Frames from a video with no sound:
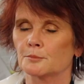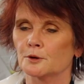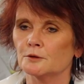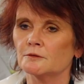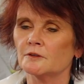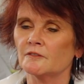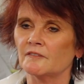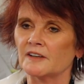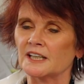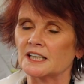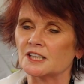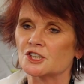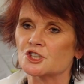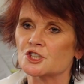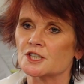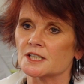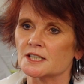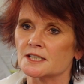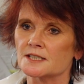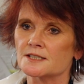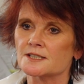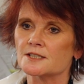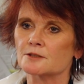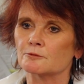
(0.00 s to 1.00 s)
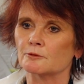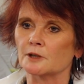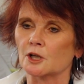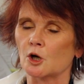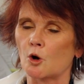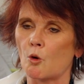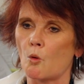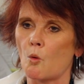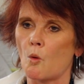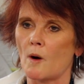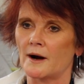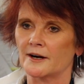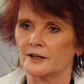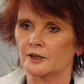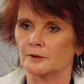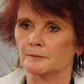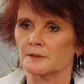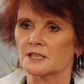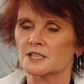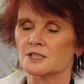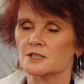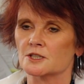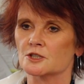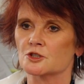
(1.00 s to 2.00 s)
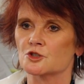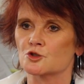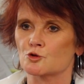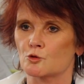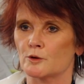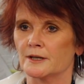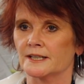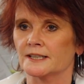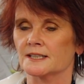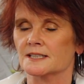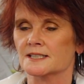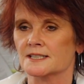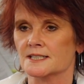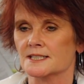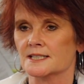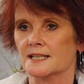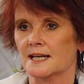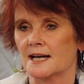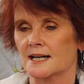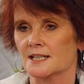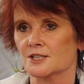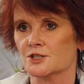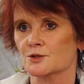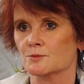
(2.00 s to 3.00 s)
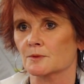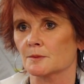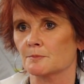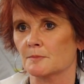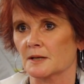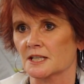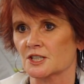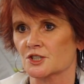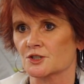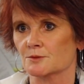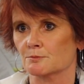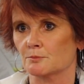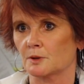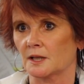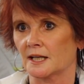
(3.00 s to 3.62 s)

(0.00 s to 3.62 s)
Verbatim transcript: Proof of age is a requirement to join the Saskatchewan pension